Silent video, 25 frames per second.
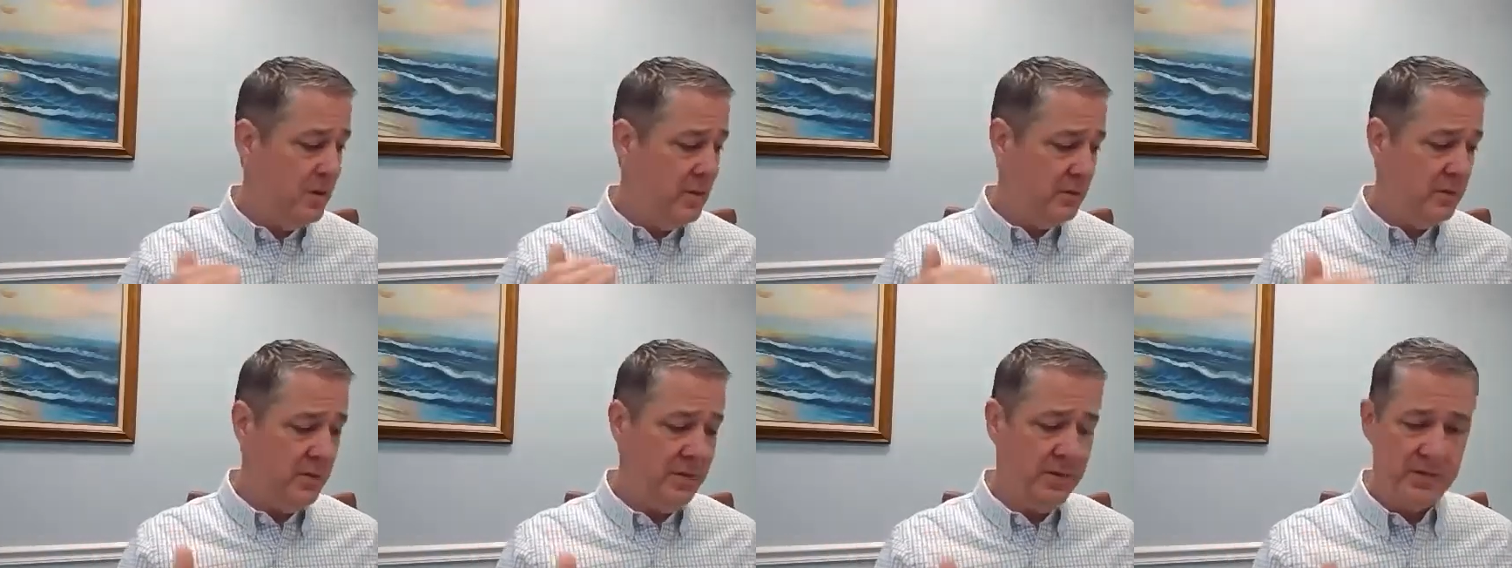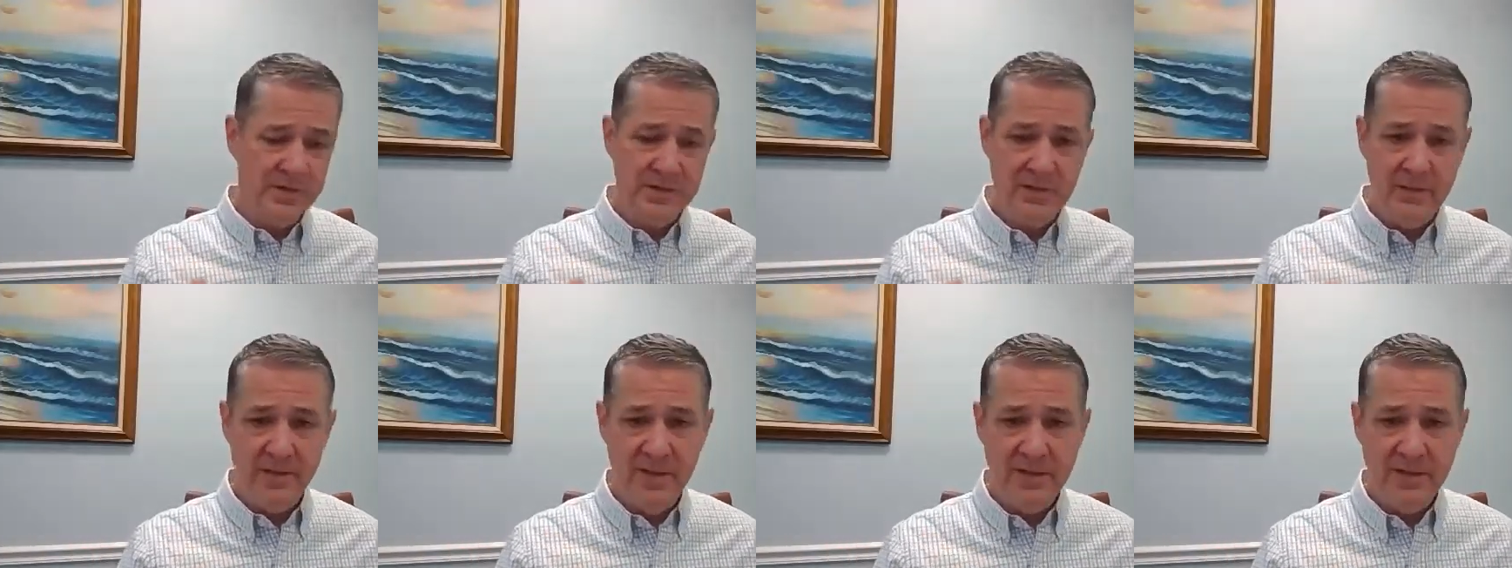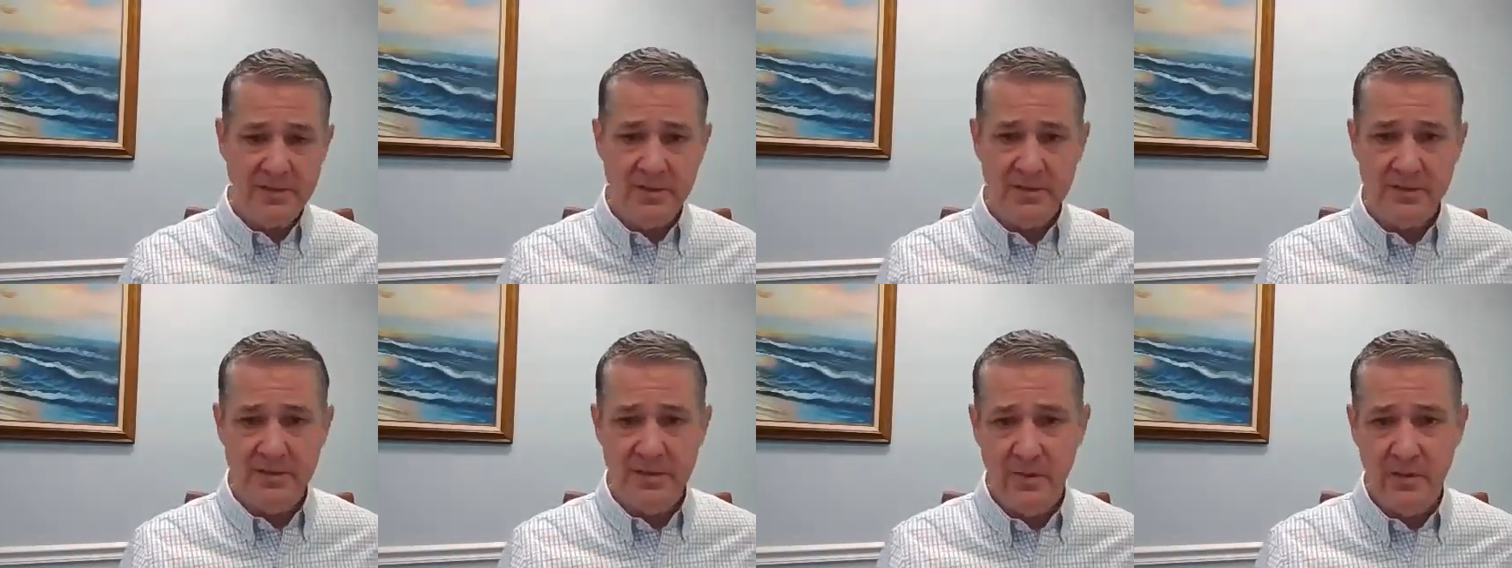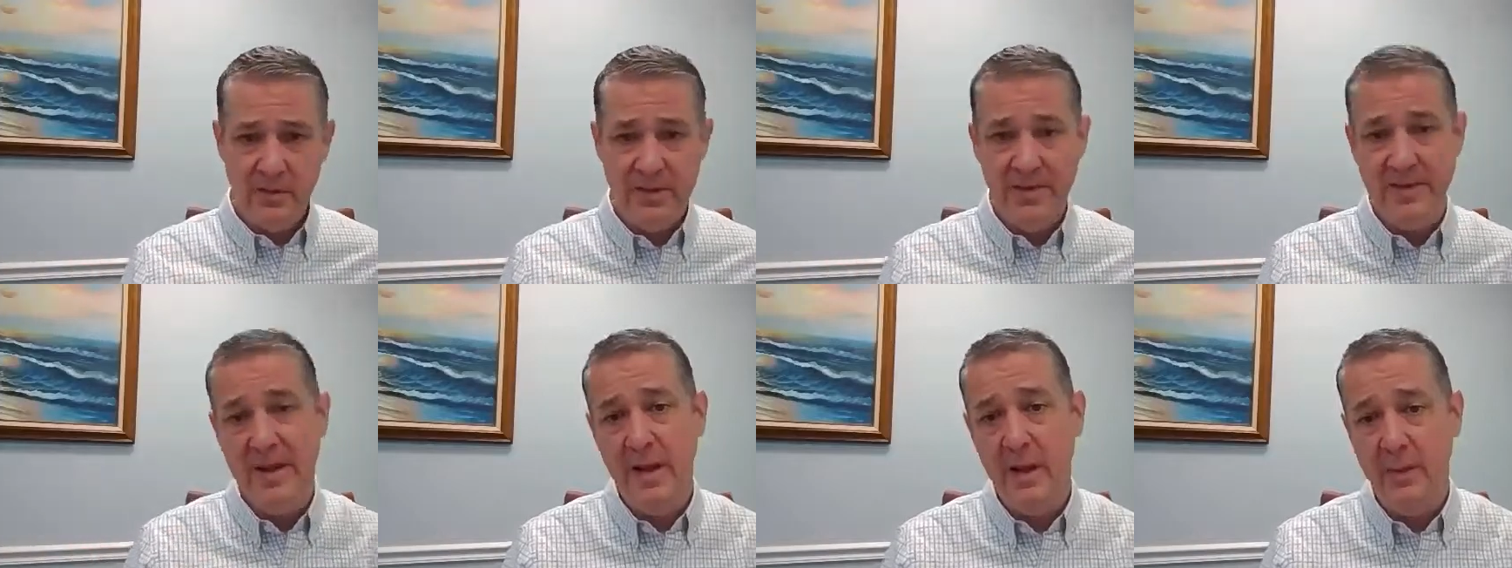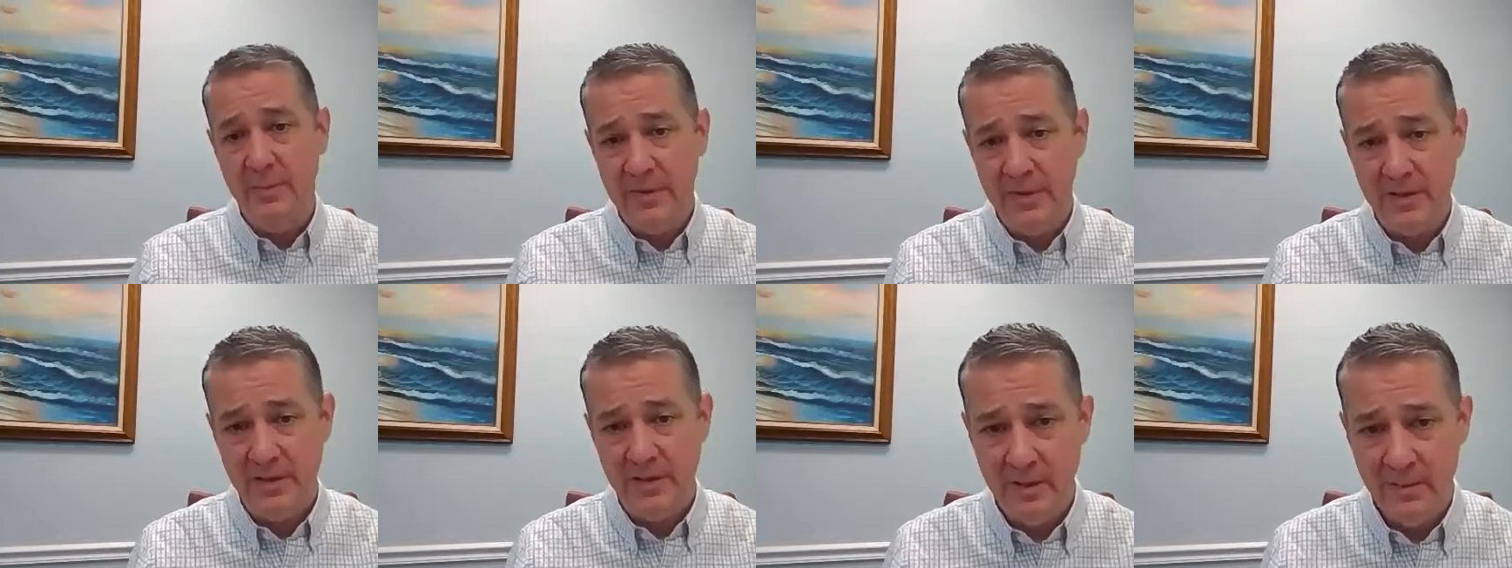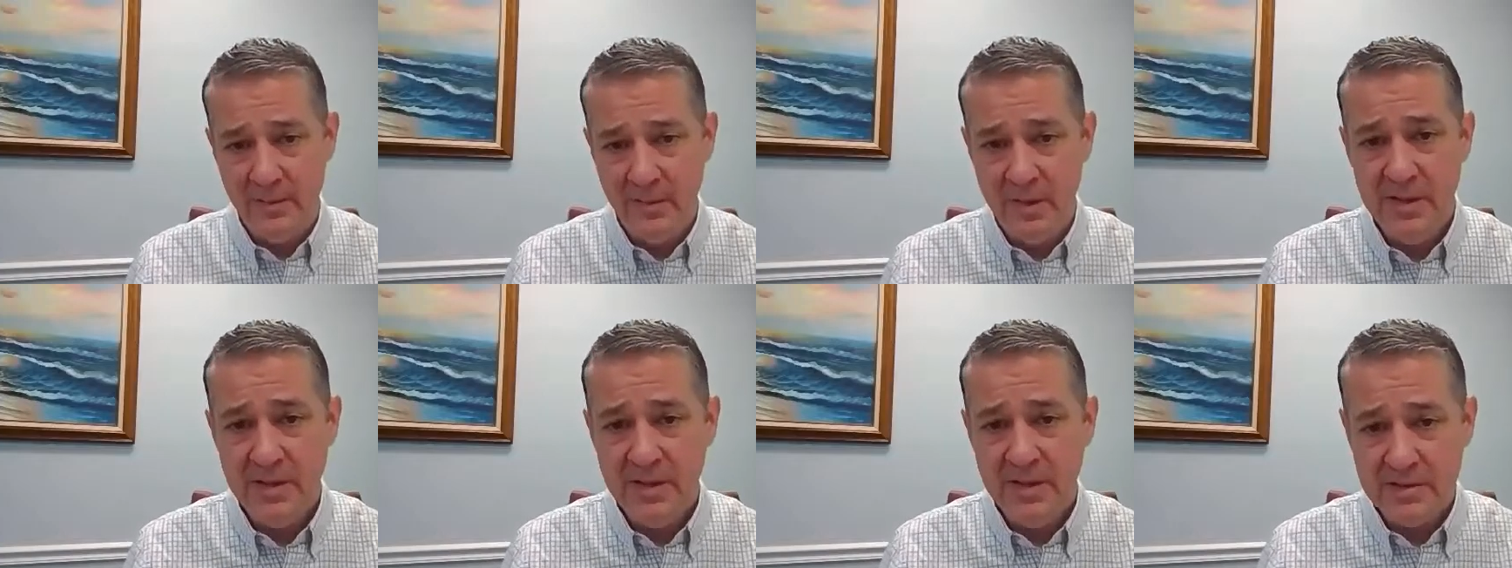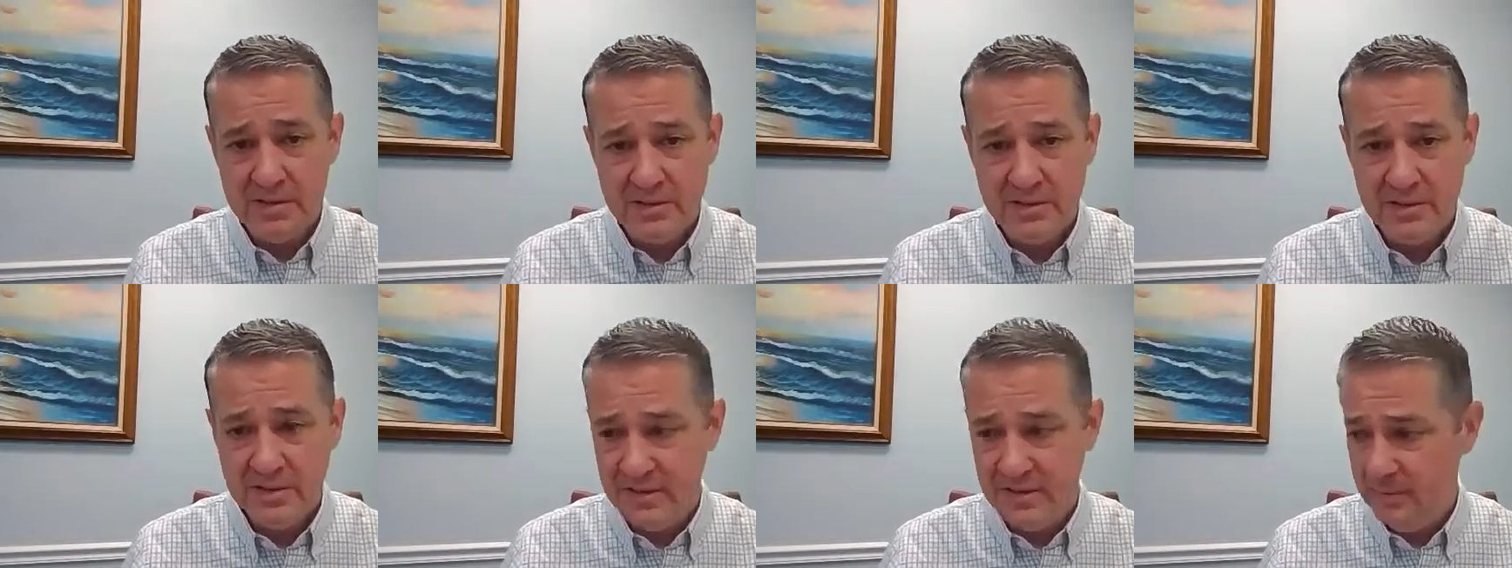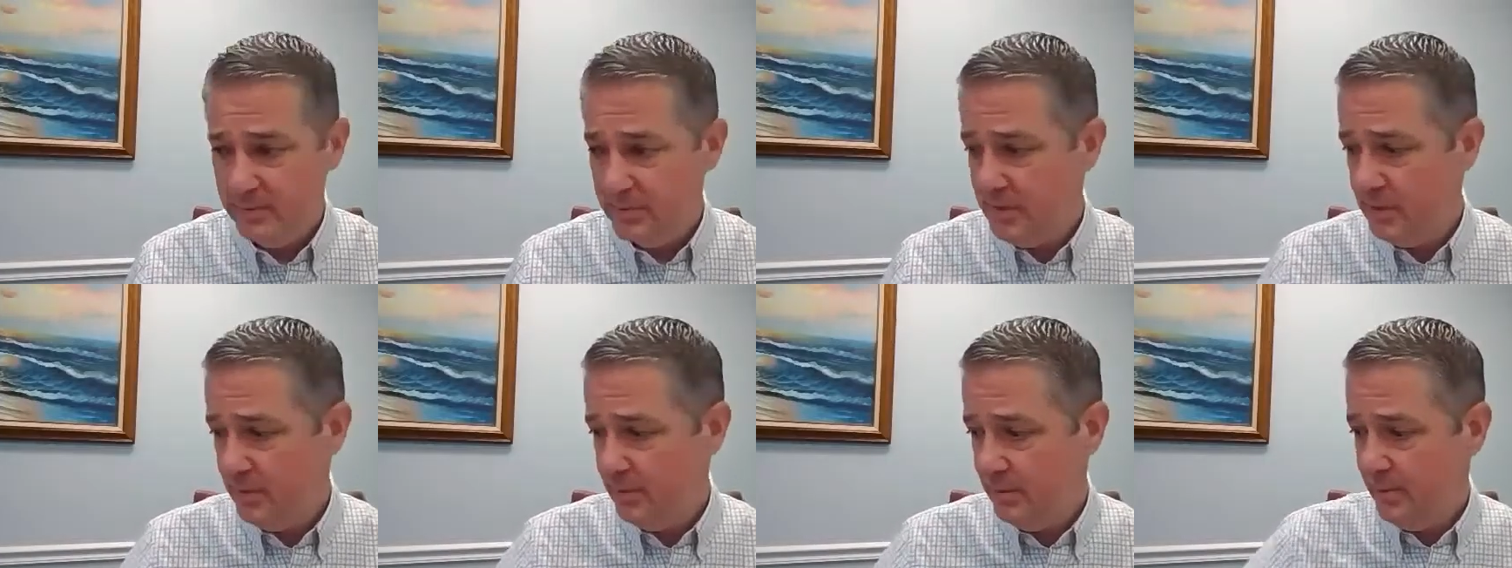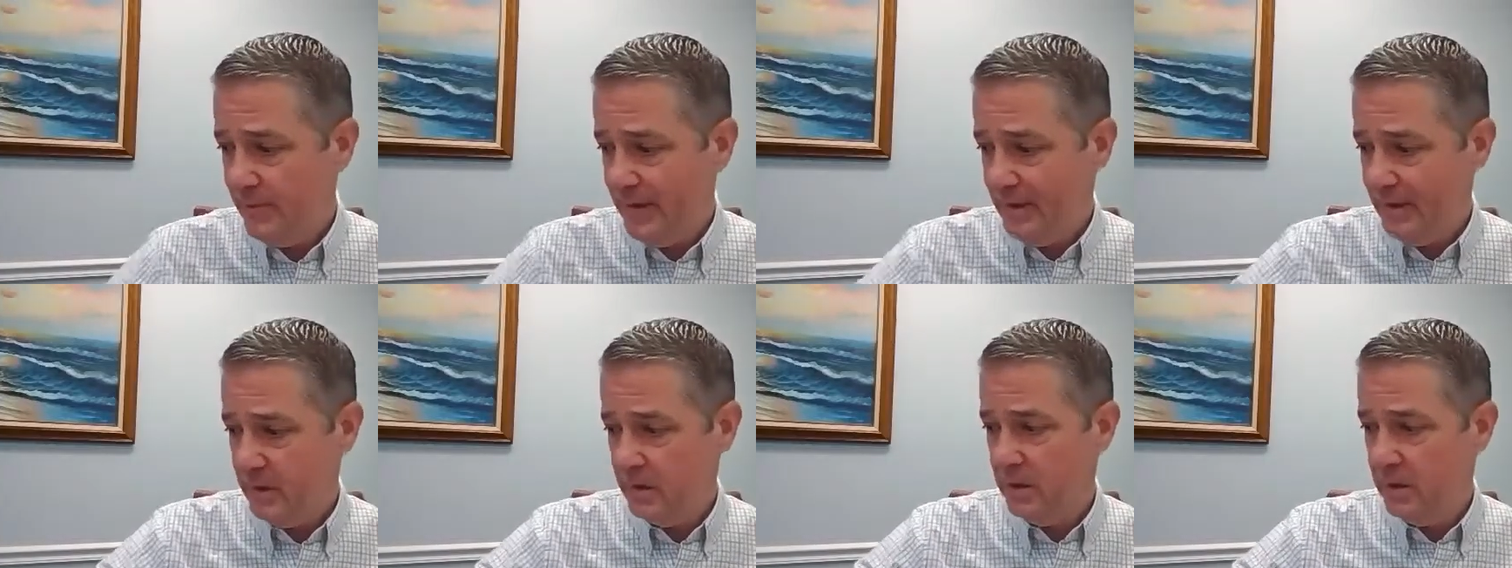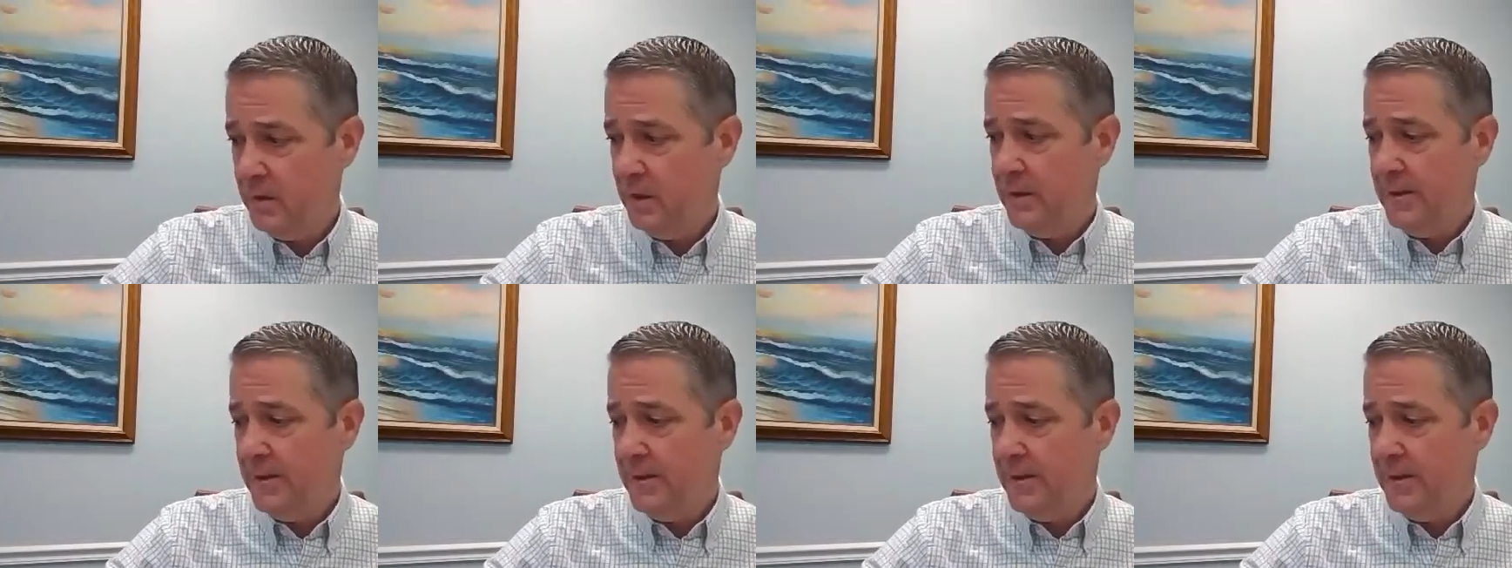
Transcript: reducing muscle tone and helping them sleep better.